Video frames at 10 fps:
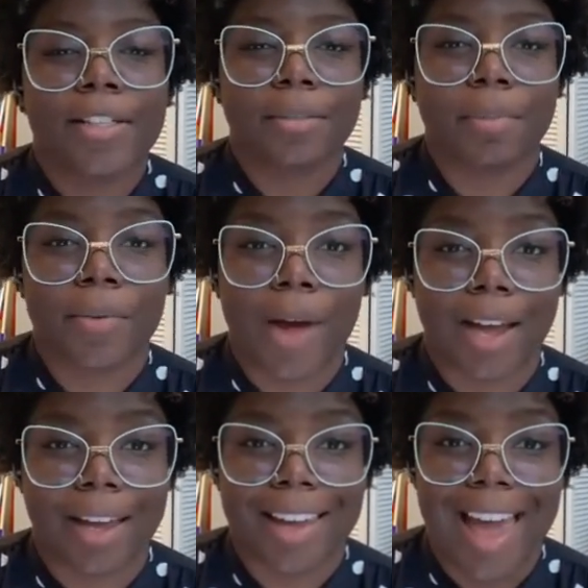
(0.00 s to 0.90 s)
Speed
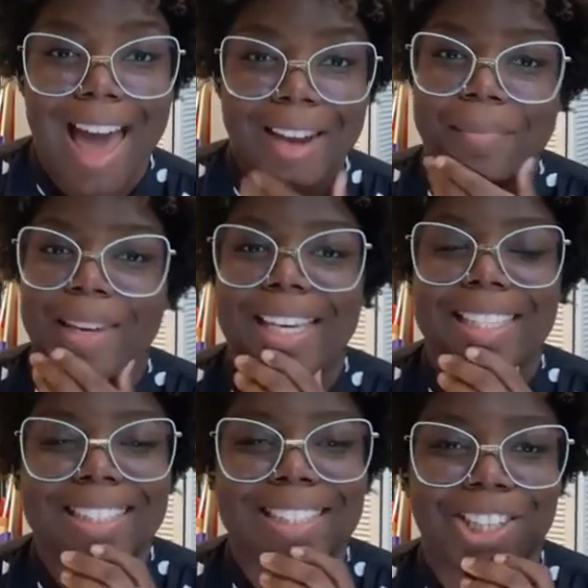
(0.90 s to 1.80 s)
Rack
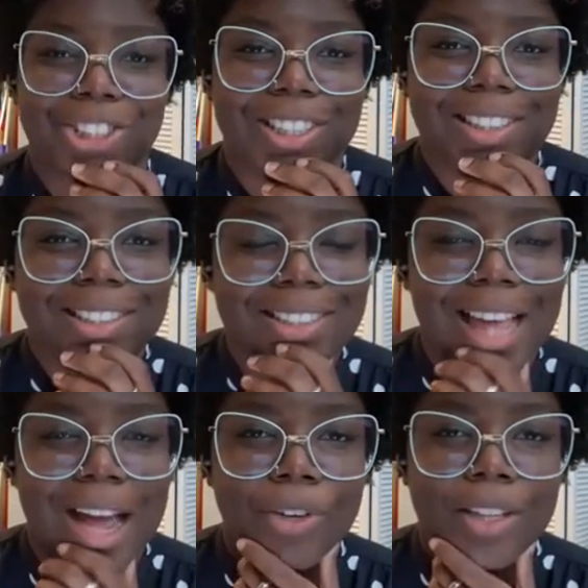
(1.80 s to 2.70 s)
Academy sessions
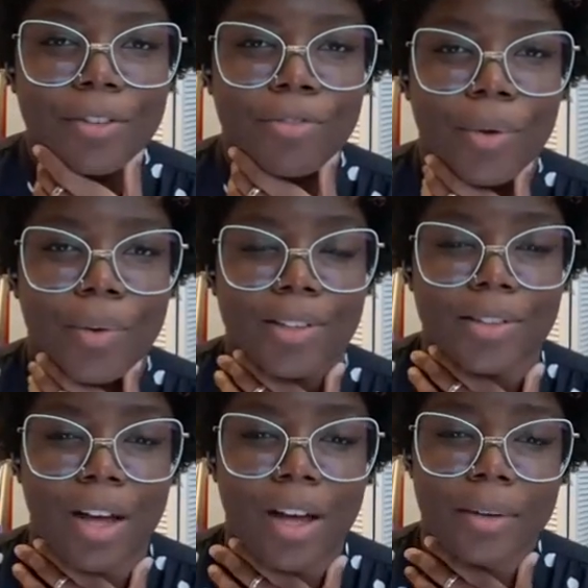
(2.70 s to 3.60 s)
that really
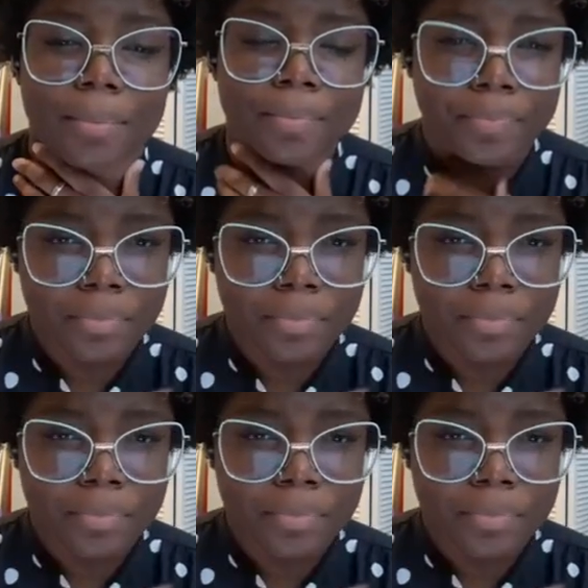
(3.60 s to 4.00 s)
focus on